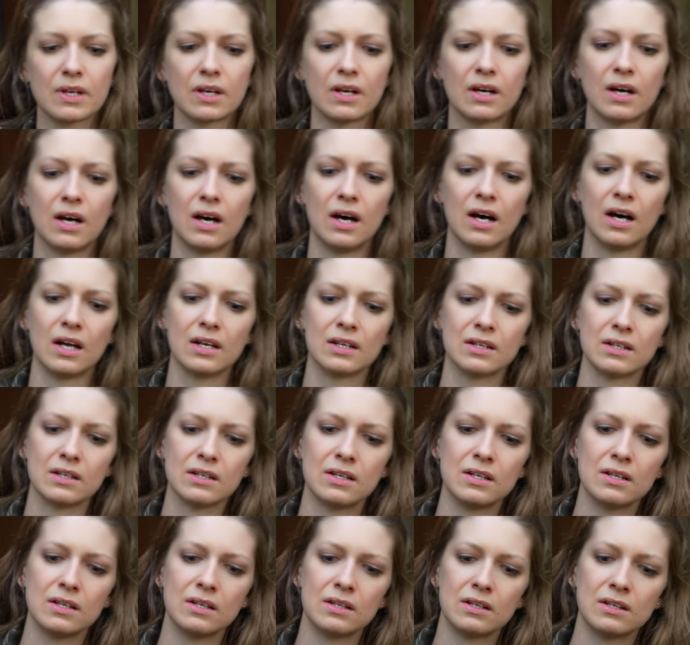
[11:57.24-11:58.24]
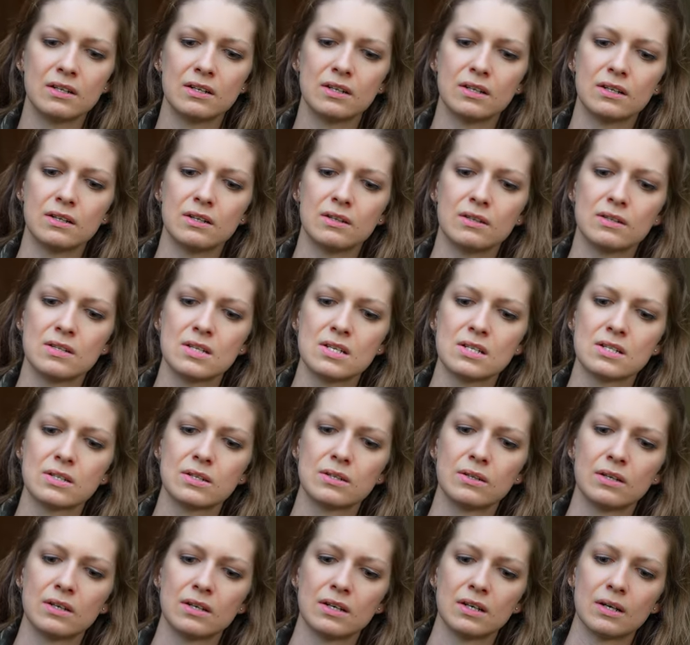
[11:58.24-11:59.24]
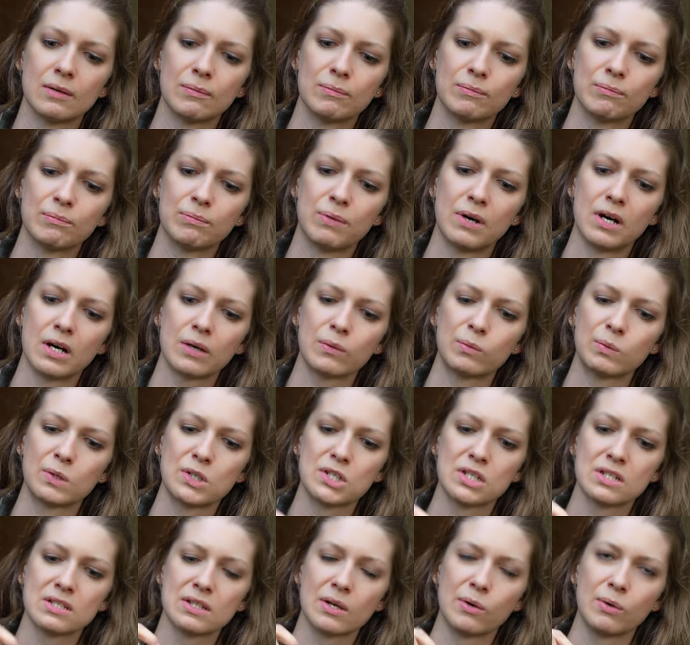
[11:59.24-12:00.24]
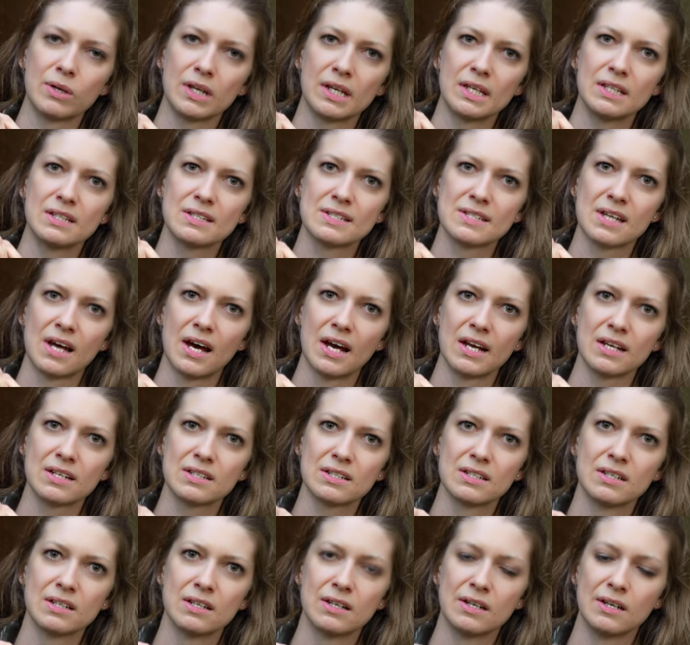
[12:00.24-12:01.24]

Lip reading: a part which is going inside,